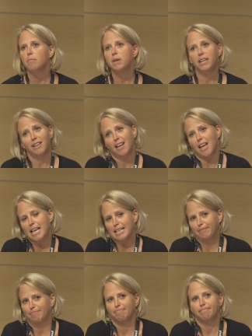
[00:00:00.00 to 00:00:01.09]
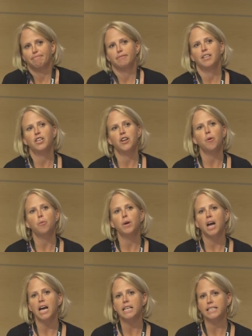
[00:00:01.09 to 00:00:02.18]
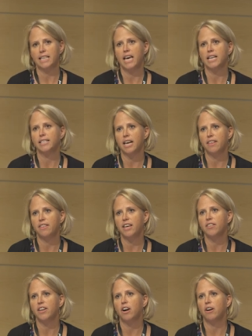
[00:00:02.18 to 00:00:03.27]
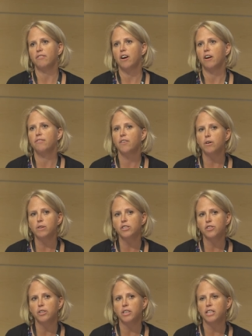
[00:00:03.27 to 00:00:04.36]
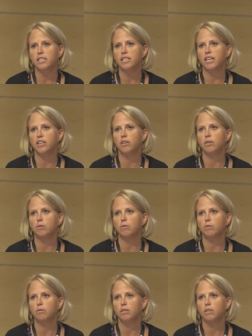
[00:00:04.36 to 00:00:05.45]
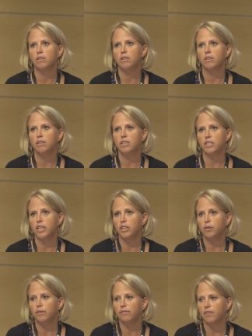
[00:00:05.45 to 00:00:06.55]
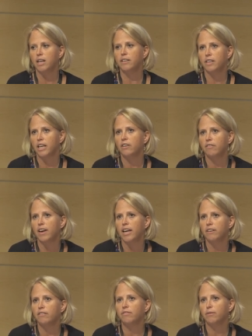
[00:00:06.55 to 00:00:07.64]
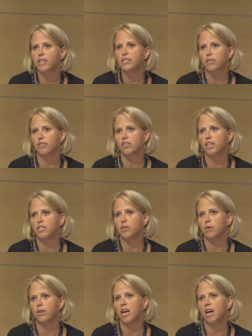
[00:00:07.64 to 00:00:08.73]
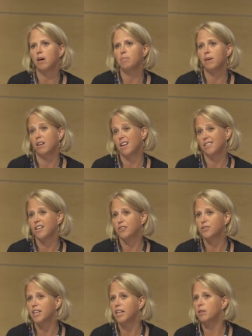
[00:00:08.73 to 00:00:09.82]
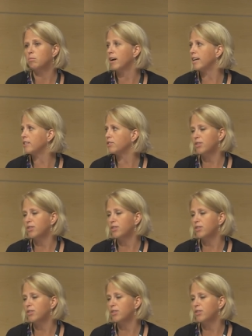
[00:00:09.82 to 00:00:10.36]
But you know, what I say is I think that our, our focus should continue continue to fund innovative research that's going to help us understand the brain.